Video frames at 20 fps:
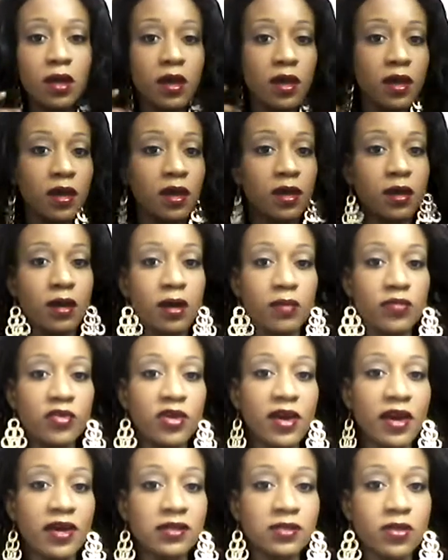and um, you
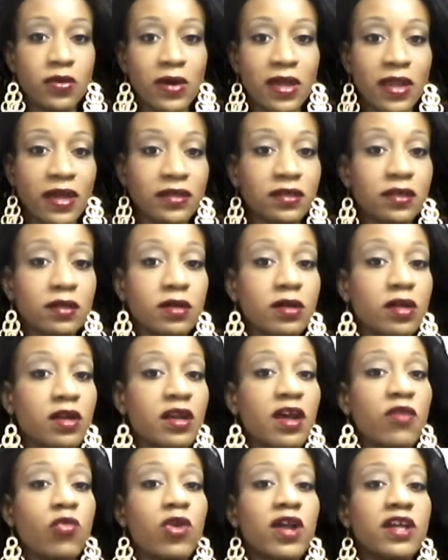guys know I like to look
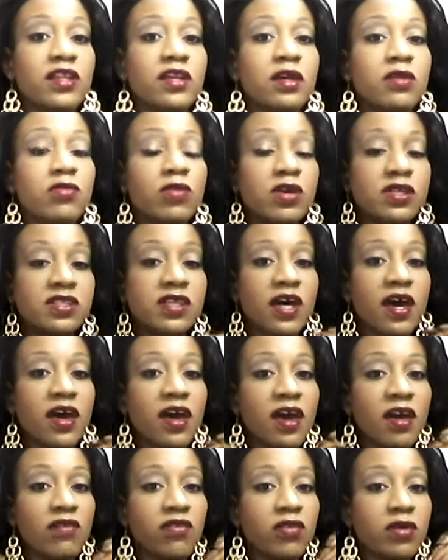good and what I did was I
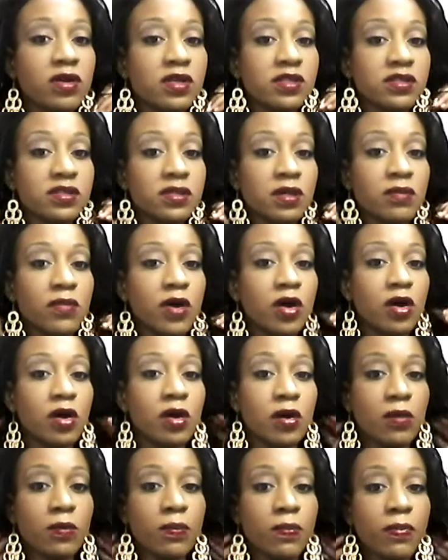have on some
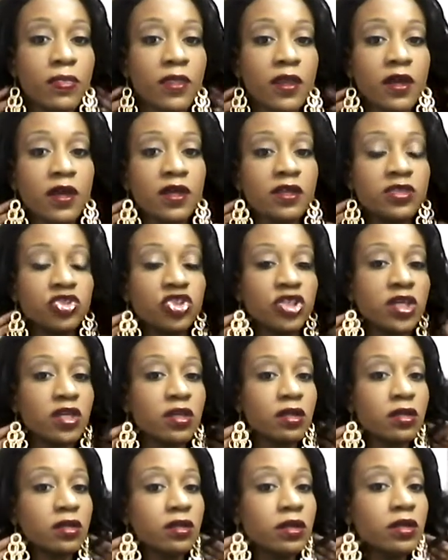um,
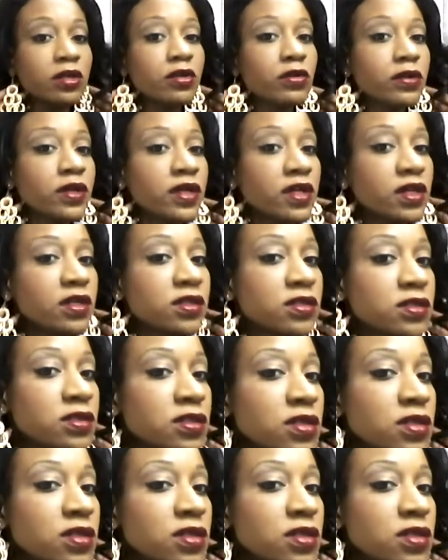chandelier earrings